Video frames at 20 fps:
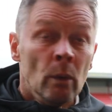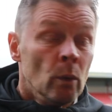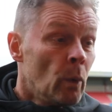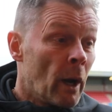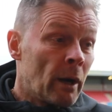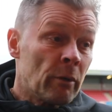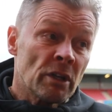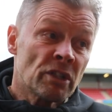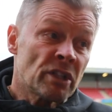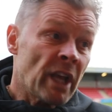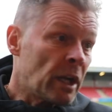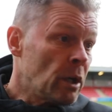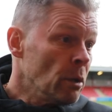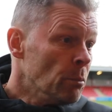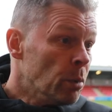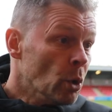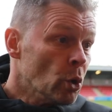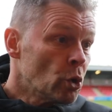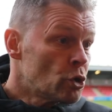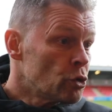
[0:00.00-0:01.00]
where a
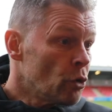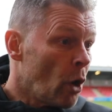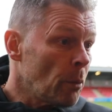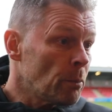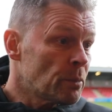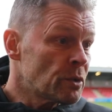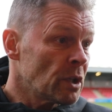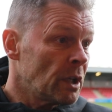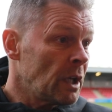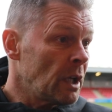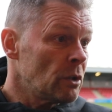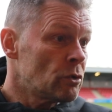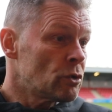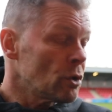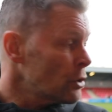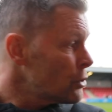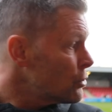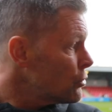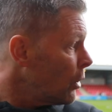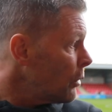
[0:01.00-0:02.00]
second ball drops and it
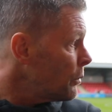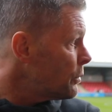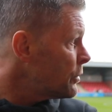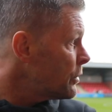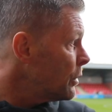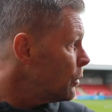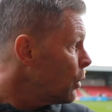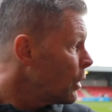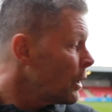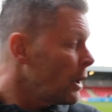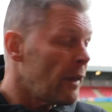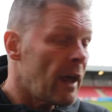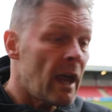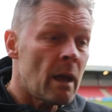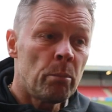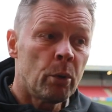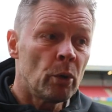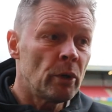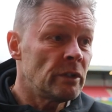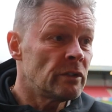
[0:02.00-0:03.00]
just drops to one of
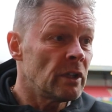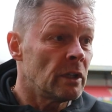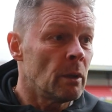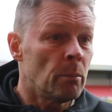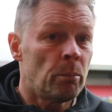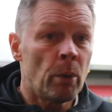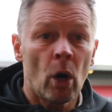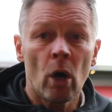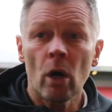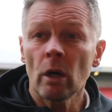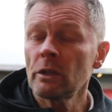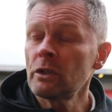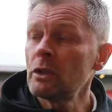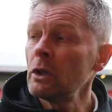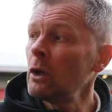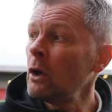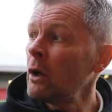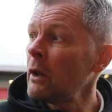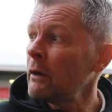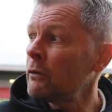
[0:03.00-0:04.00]
their boys in the box.
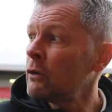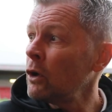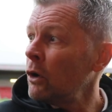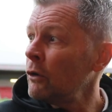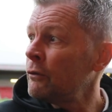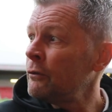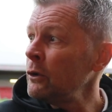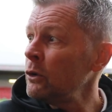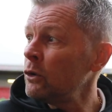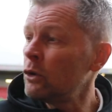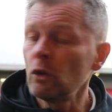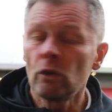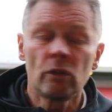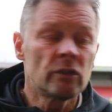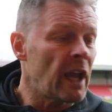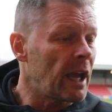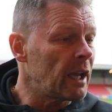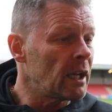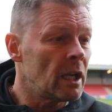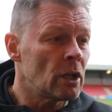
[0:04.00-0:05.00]
You know, they've got a few good
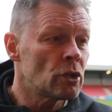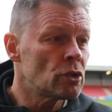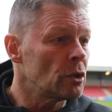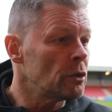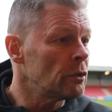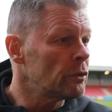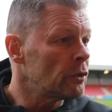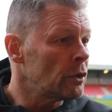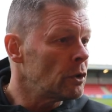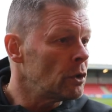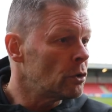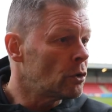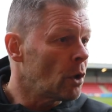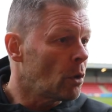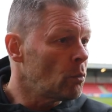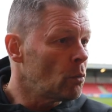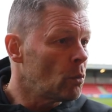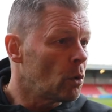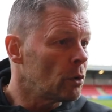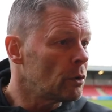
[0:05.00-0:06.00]
technicians and you
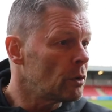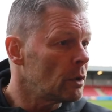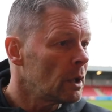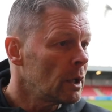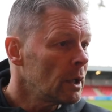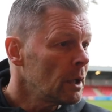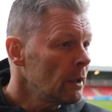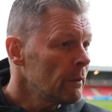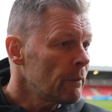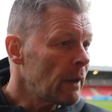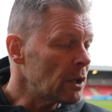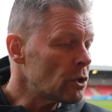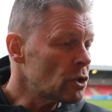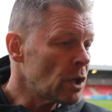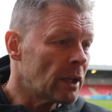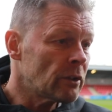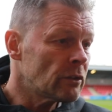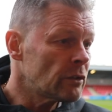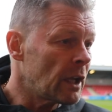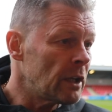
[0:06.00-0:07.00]
don't want that
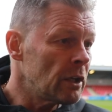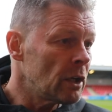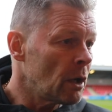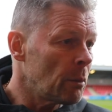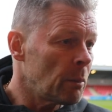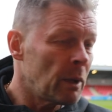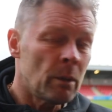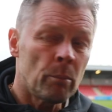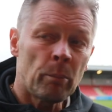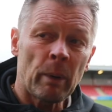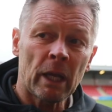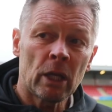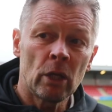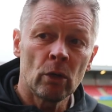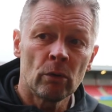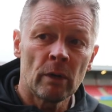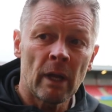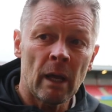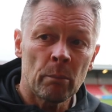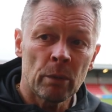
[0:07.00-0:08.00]
chance ending up in the back of
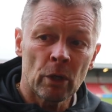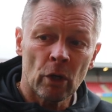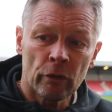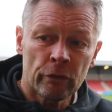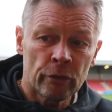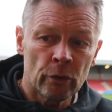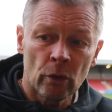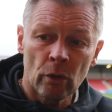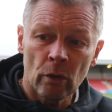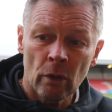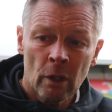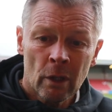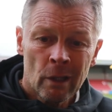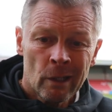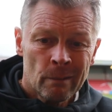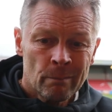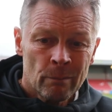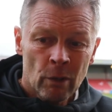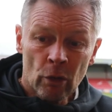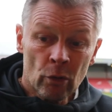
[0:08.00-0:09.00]
your net. But I
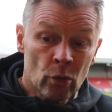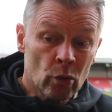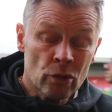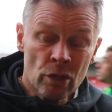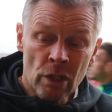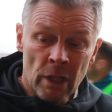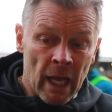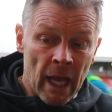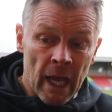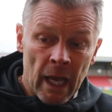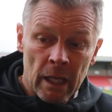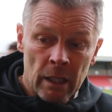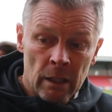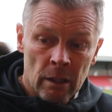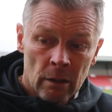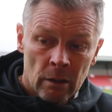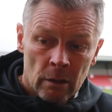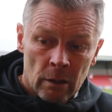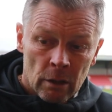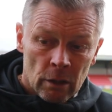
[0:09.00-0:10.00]
thought today,
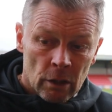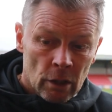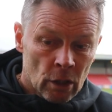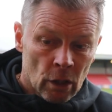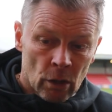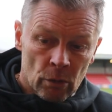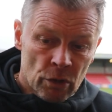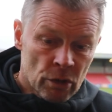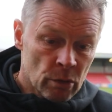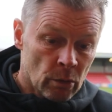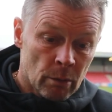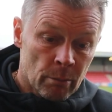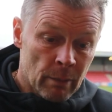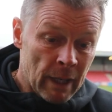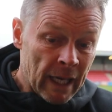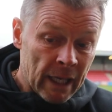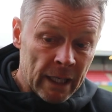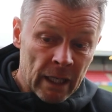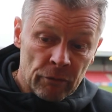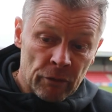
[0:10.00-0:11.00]
you know, to a
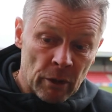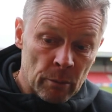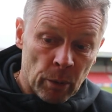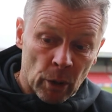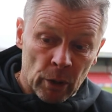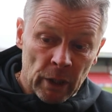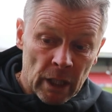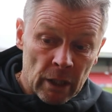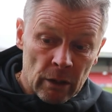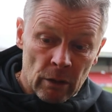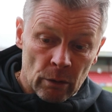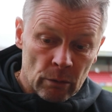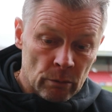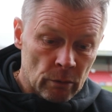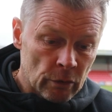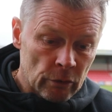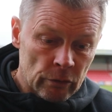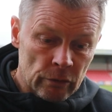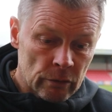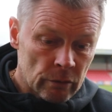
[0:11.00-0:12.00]
man, everybody that
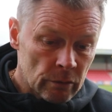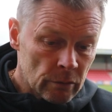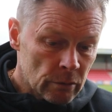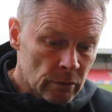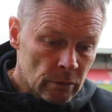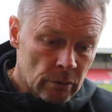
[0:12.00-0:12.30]
was